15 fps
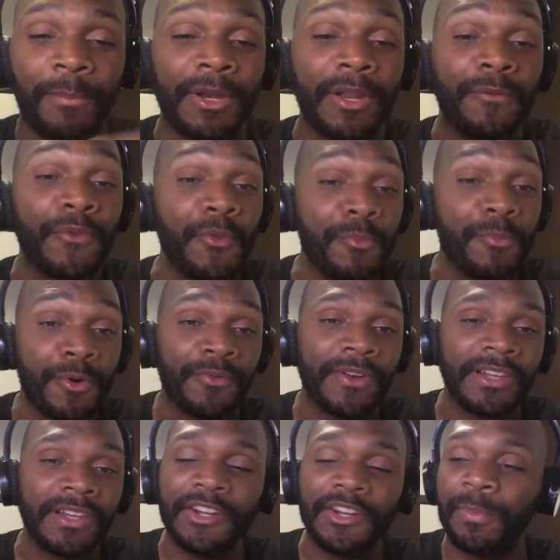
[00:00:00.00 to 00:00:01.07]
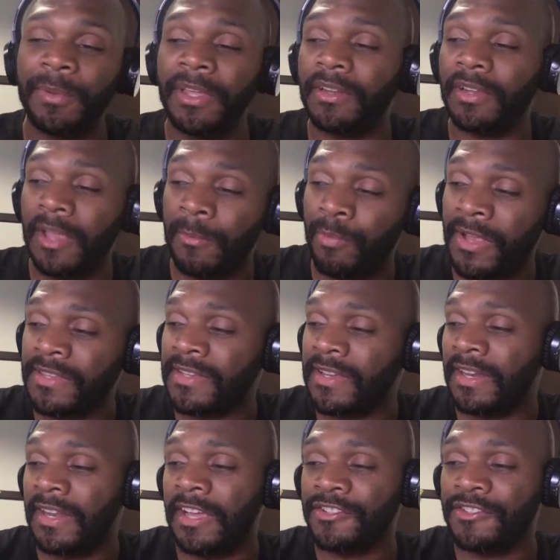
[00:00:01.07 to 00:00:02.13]
if you move it a little bit, it breaks
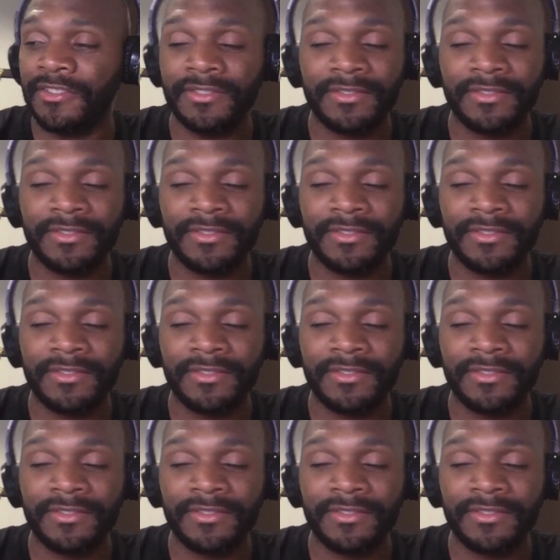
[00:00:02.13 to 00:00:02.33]
connection.